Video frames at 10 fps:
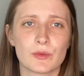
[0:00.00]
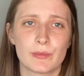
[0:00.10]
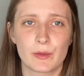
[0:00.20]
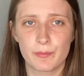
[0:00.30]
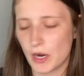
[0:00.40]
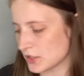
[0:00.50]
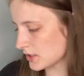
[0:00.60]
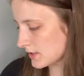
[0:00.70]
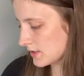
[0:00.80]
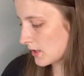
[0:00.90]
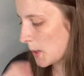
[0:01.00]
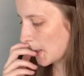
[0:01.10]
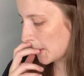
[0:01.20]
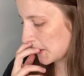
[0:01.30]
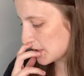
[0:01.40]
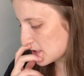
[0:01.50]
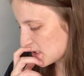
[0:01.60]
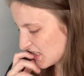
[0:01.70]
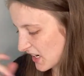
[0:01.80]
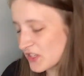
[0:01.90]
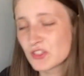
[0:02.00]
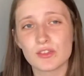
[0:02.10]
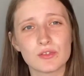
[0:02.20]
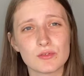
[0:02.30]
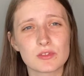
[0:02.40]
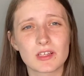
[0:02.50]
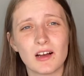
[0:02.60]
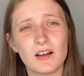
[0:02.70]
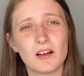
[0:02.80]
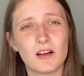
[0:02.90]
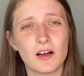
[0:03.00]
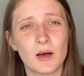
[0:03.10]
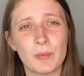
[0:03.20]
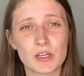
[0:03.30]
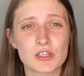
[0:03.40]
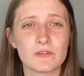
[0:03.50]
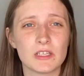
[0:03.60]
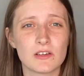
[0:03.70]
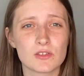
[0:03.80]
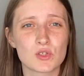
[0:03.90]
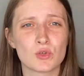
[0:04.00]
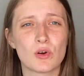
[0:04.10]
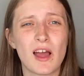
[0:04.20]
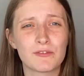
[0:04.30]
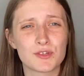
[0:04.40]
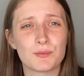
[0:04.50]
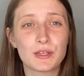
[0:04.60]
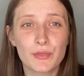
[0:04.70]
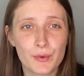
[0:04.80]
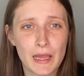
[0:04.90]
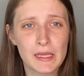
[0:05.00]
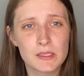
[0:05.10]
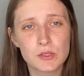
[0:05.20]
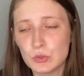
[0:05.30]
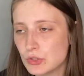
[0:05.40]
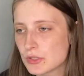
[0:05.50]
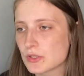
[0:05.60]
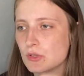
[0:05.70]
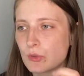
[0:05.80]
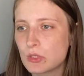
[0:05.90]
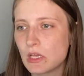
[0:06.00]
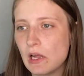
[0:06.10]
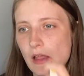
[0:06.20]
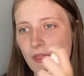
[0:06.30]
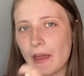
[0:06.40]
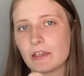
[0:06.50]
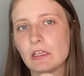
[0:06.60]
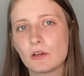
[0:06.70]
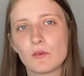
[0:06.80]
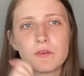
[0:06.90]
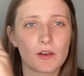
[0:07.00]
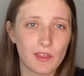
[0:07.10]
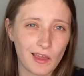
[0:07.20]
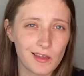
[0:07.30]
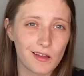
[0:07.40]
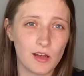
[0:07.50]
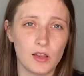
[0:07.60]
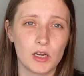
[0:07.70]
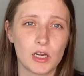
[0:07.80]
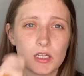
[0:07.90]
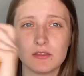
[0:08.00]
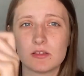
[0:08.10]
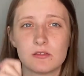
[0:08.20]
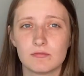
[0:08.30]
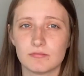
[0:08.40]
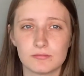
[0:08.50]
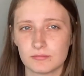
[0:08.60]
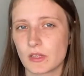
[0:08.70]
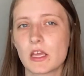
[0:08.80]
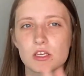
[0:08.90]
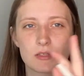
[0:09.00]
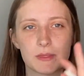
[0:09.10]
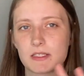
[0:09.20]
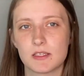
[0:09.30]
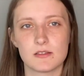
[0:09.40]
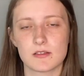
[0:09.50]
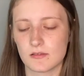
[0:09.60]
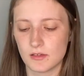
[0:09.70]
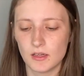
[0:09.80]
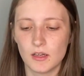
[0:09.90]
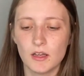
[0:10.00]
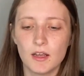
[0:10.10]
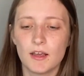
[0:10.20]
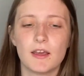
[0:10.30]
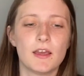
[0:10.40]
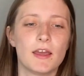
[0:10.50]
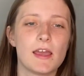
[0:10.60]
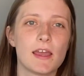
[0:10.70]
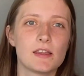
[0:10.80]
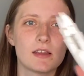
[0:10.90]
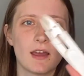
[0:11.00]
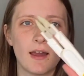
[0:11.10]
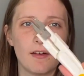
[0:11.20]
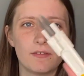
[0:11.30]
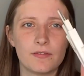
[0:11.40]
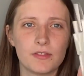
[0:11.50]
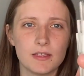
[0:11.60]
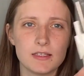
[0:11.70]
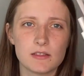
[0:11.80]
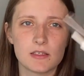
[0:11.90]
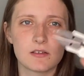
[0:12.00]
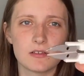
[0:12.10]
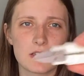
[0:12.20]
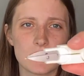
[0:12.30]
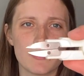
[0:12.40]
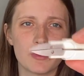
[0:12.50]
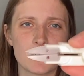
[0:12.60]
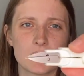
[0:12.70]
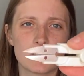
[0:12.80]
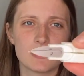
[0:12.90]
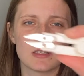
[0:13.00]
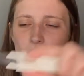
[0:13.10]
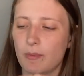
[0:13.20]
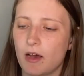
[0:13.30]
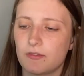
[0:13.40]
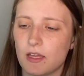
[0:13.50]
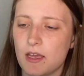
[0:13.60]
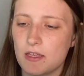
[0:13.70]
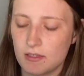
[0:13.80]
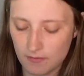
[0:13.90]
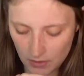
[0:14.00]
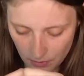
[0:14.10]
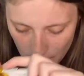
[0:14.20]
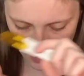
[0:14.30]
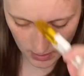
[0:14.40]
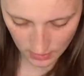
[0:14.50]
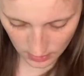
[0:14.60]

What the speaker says: big projects, it's nice to use a bunch of needles so you don't have to rethread. You just use that needle for that color and it just makes sense. And I have these little snippers to snip off the ends of the thread.